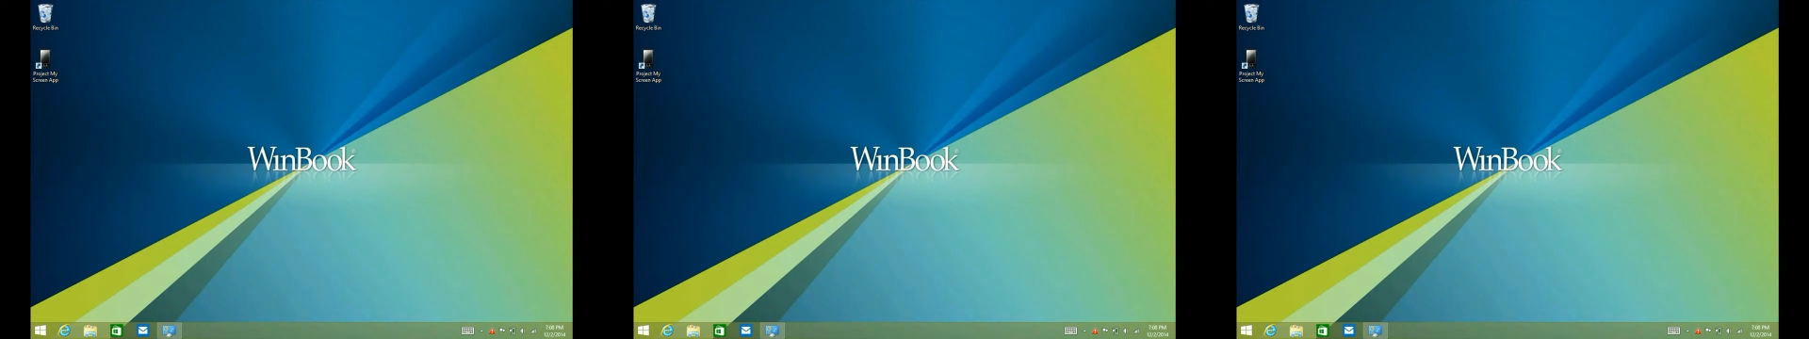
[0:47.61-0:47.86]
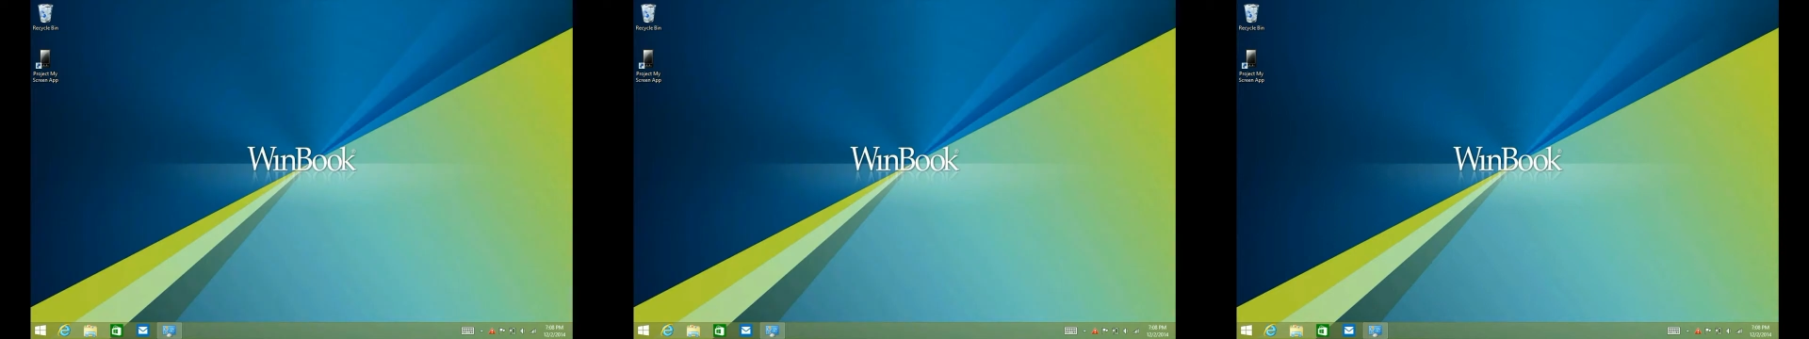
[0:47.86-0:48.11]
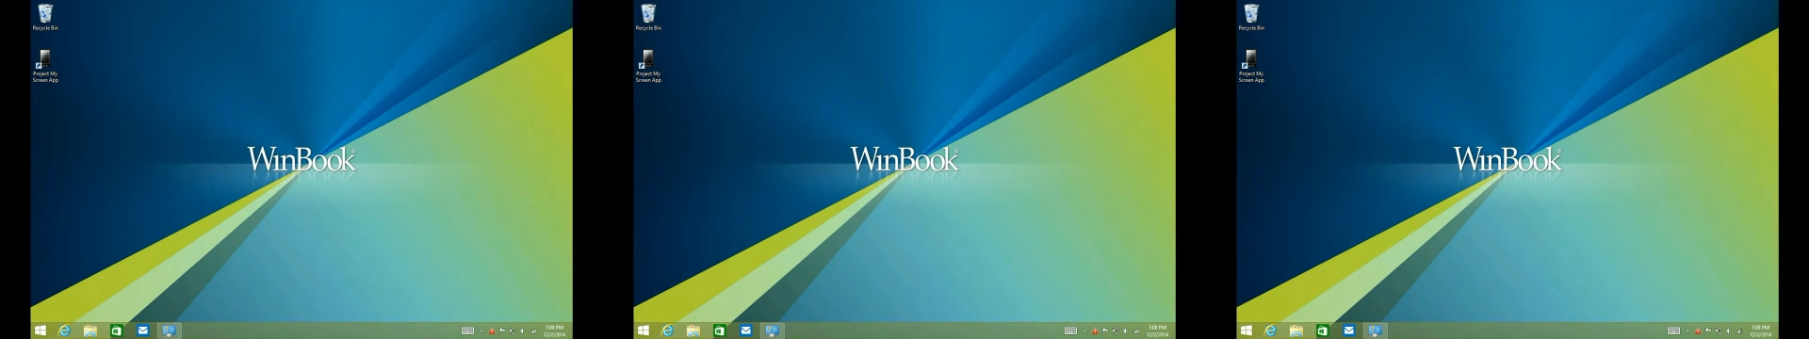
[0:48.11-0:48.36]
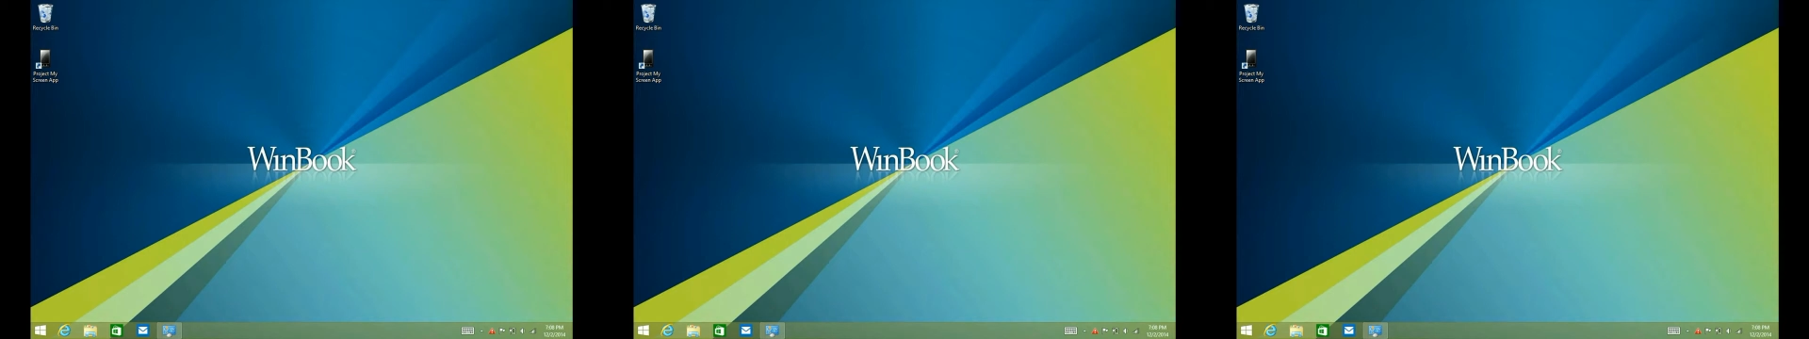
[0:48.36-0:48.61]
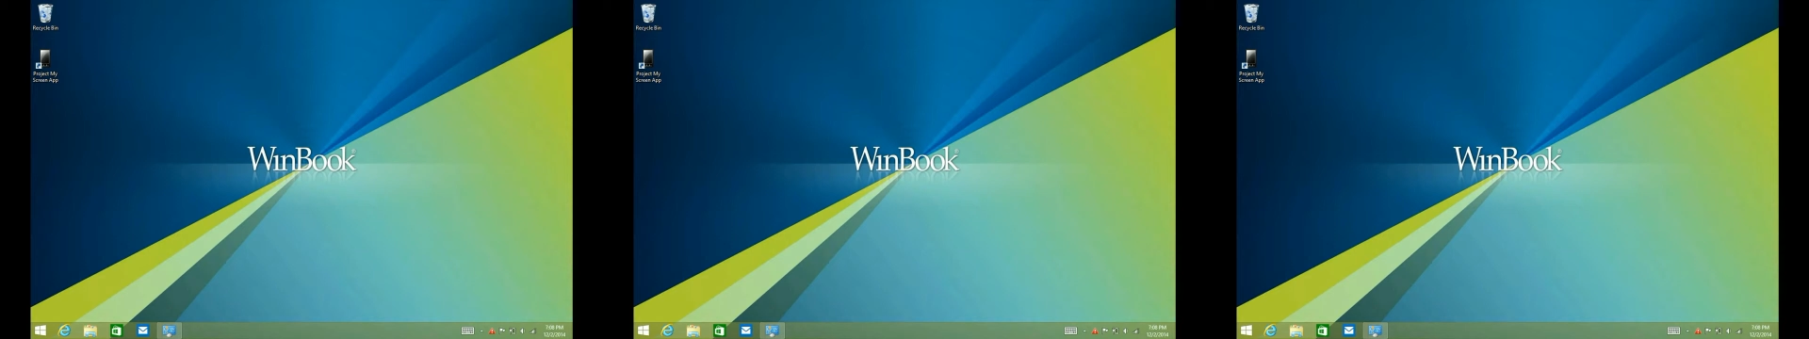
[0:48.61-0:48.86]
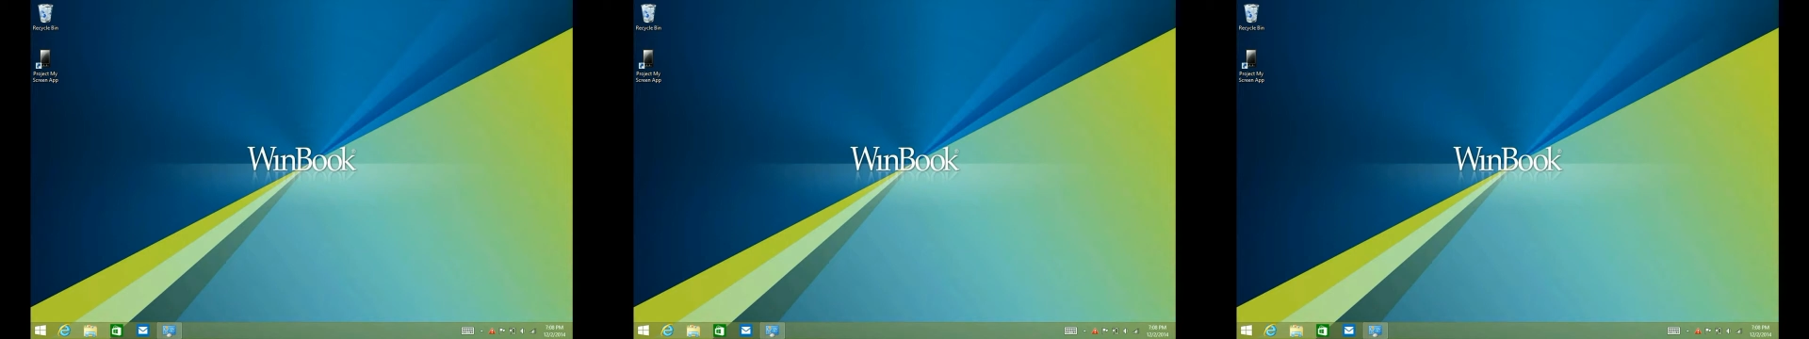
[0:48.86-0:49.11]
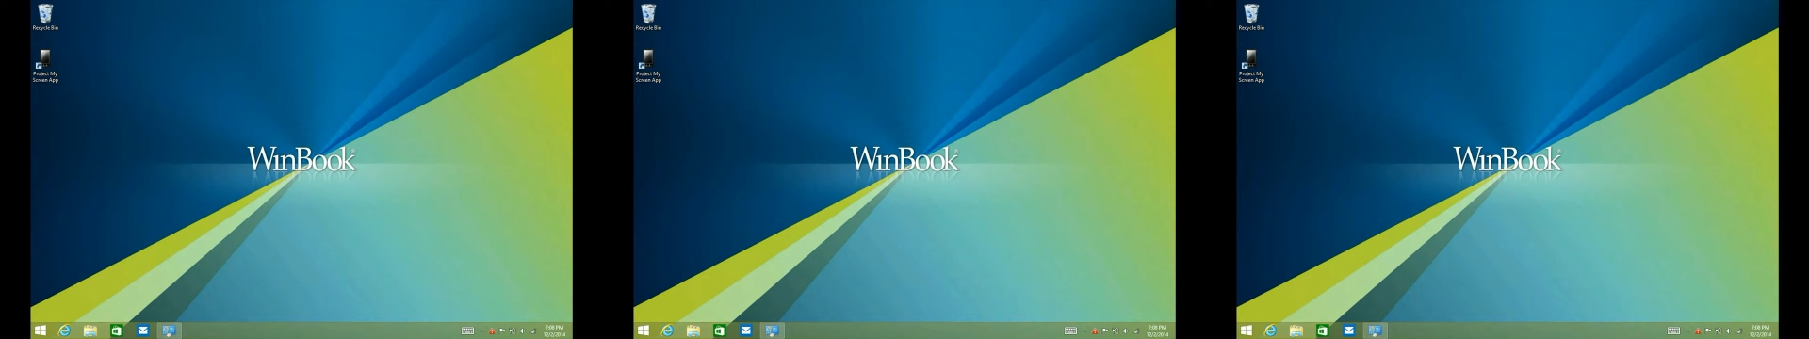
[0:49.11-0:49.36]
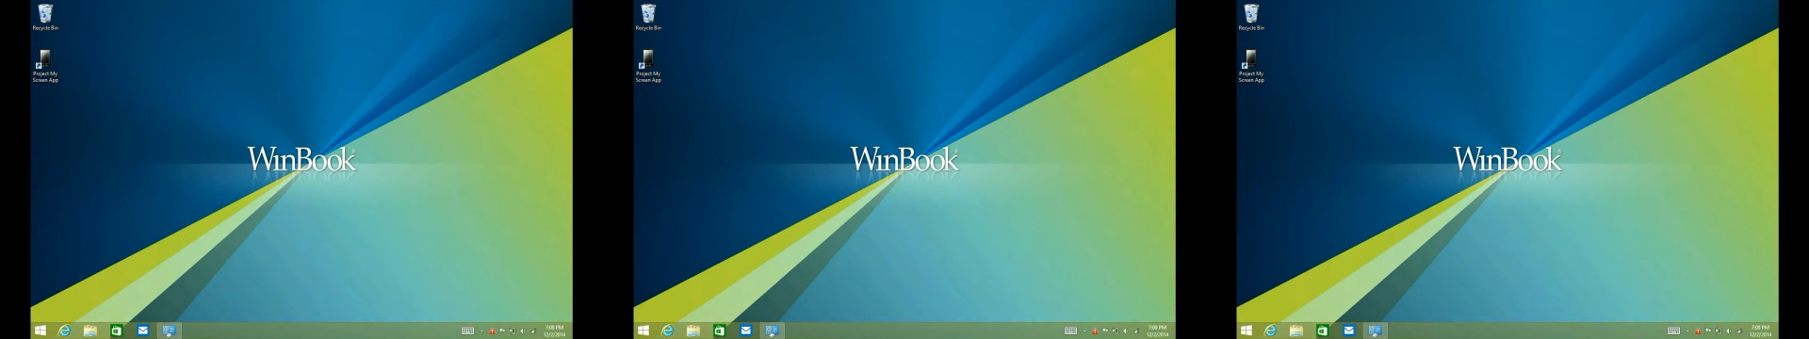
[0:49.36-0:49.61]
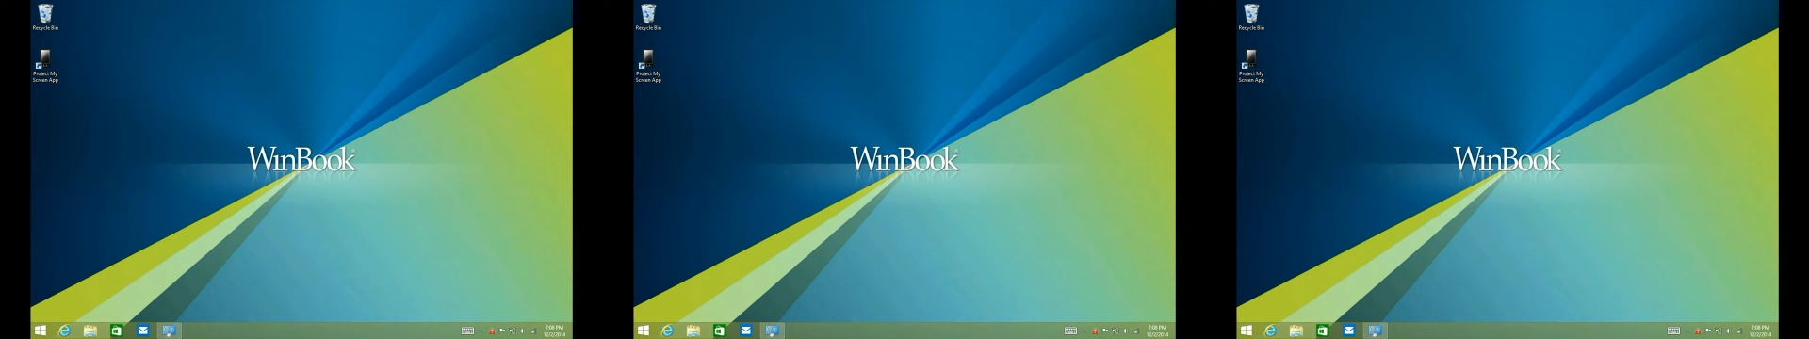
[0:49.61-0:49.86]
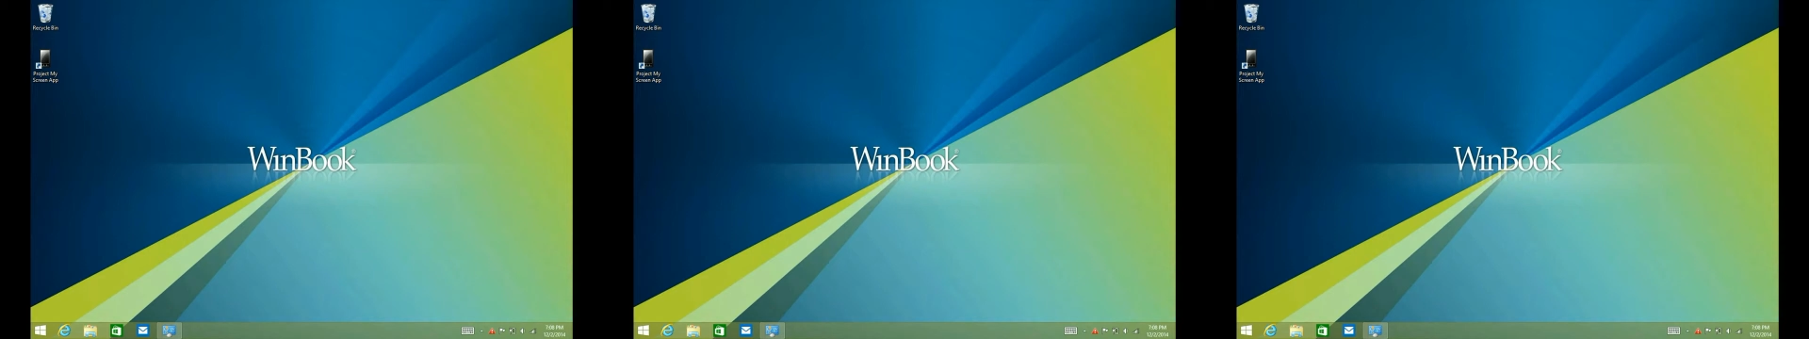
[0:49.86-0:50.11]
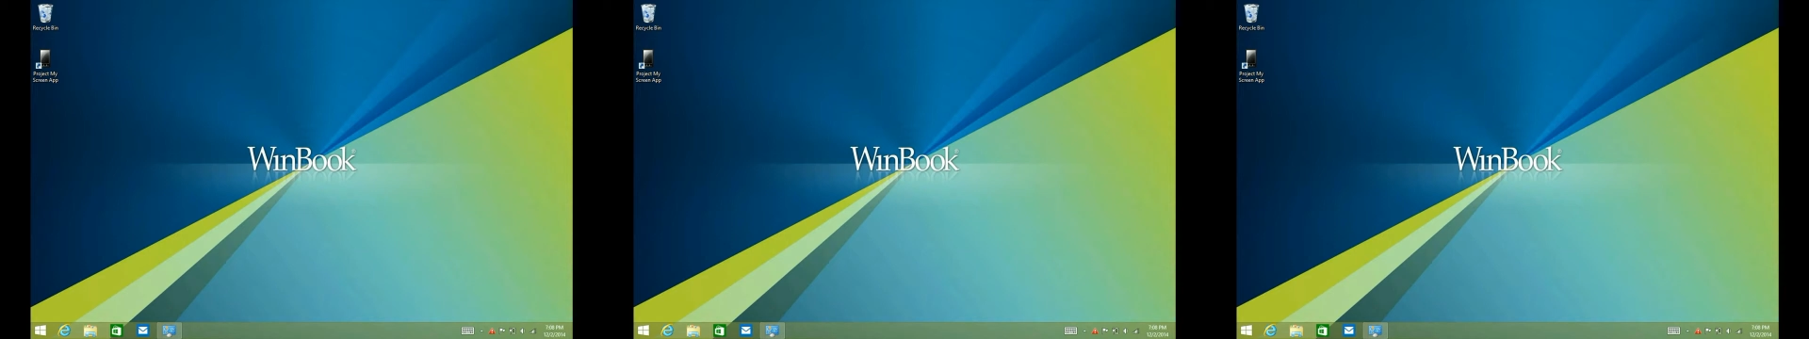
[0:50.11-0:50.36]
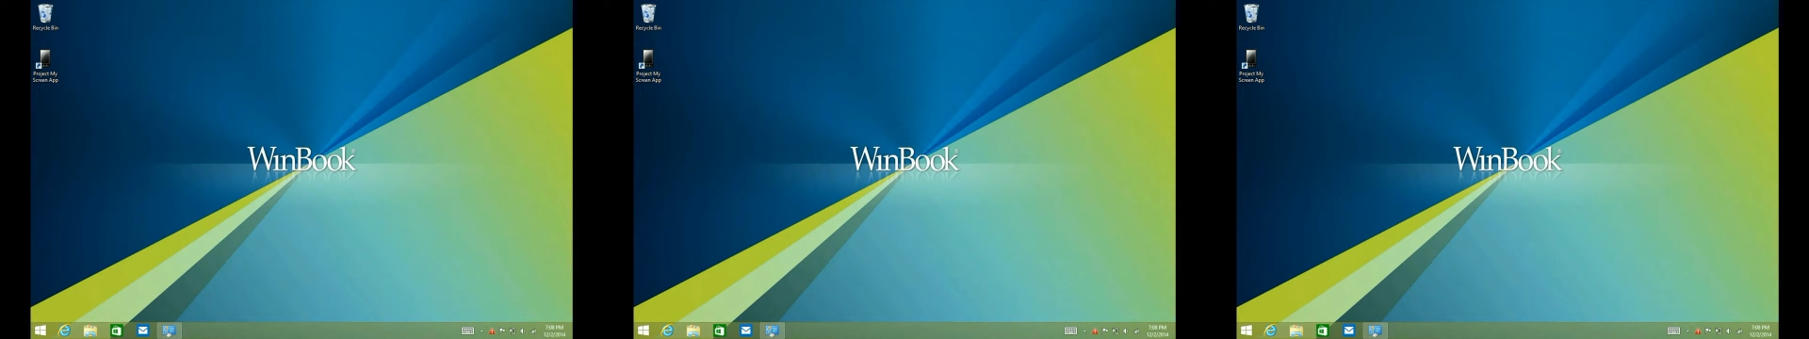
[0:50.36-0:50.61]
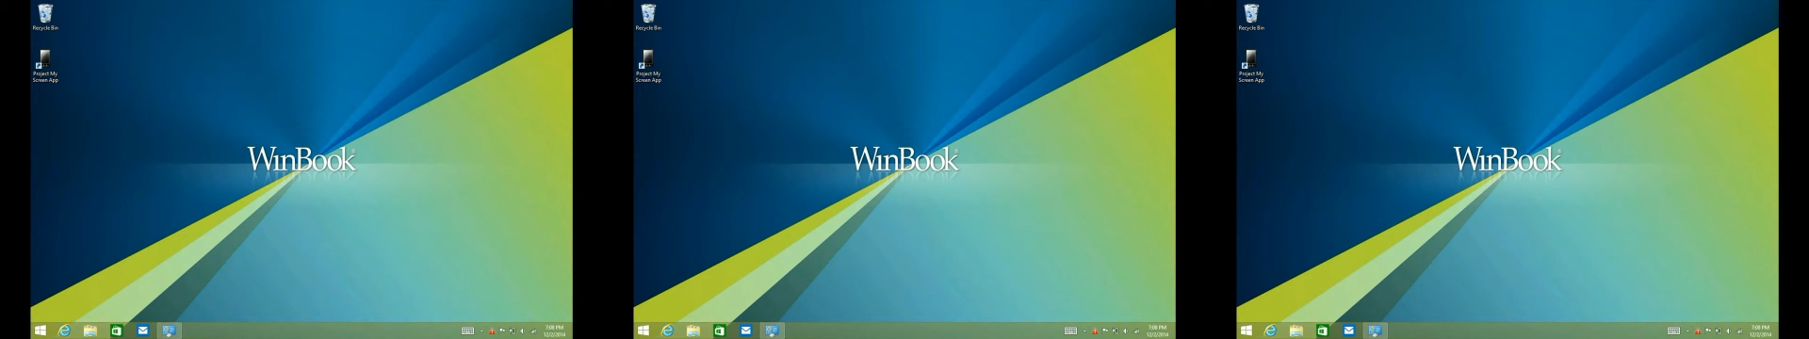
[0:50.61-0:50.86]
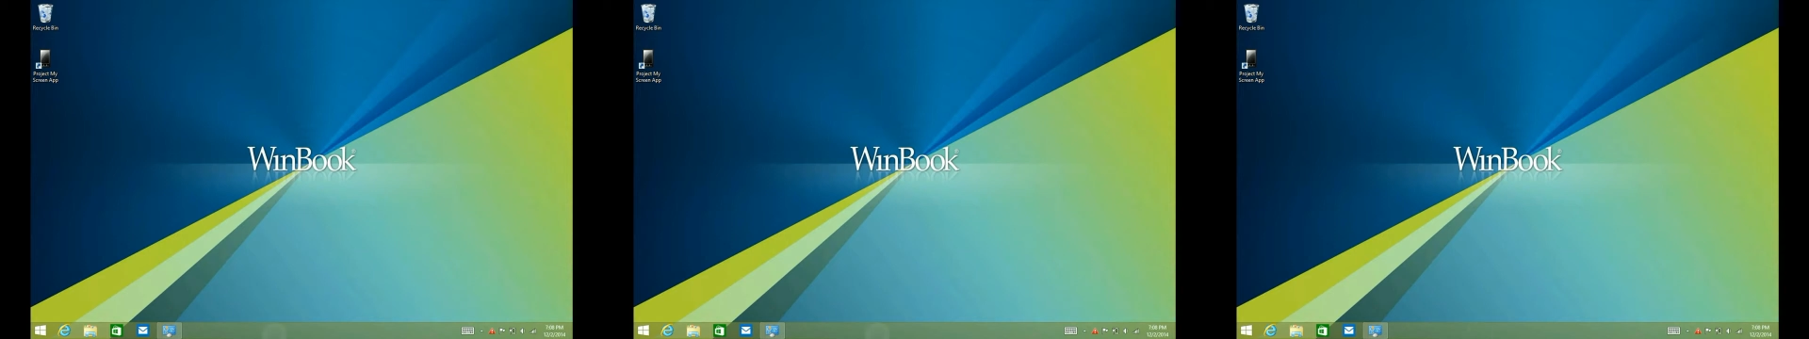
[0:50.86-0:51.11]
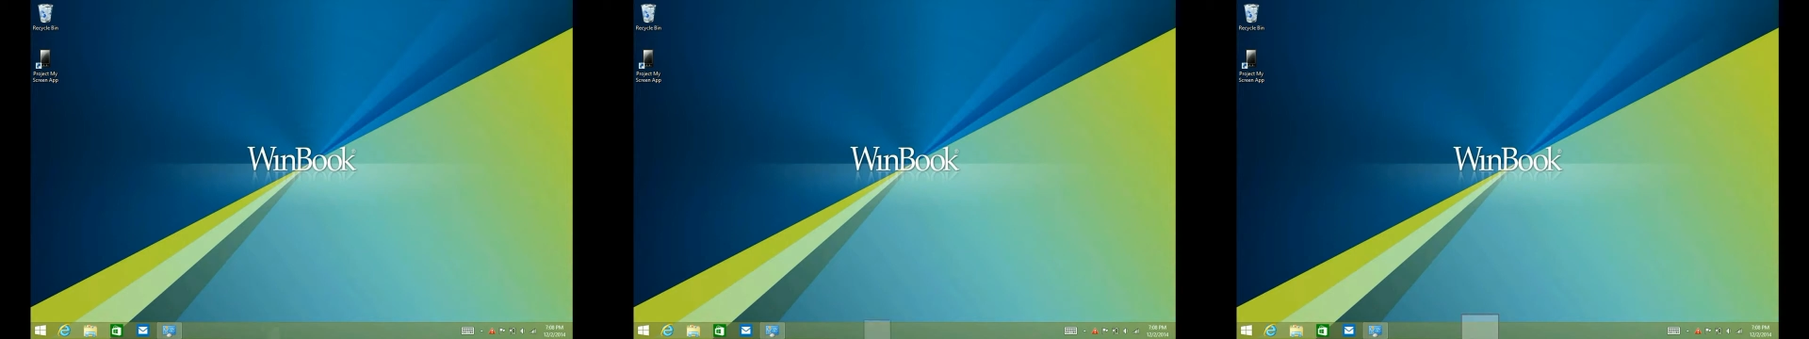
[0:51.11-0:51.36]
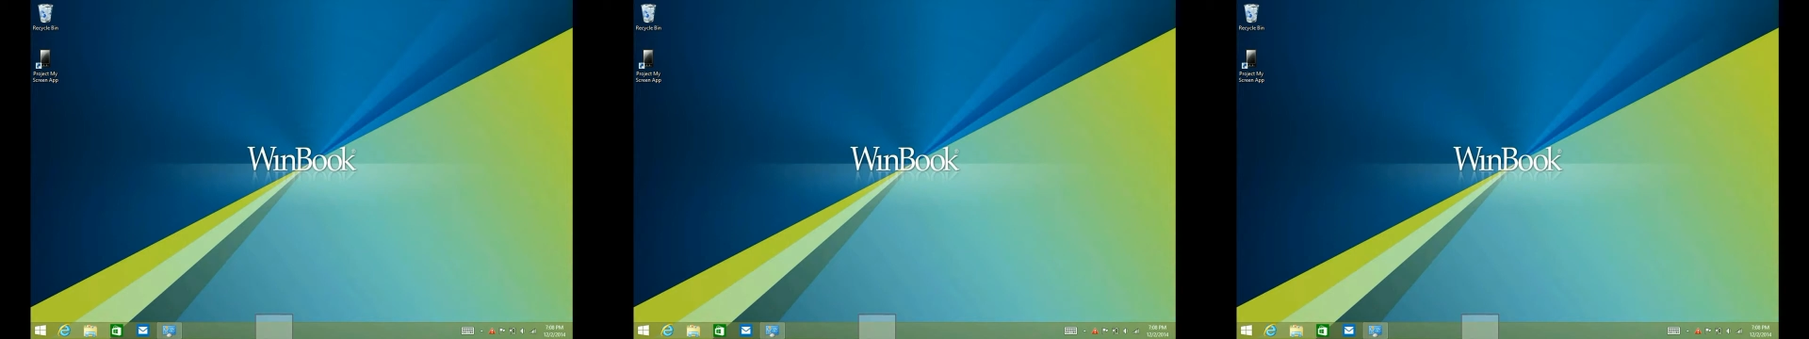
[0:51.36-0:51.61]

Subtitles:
No face is visible, so there are no lips to read.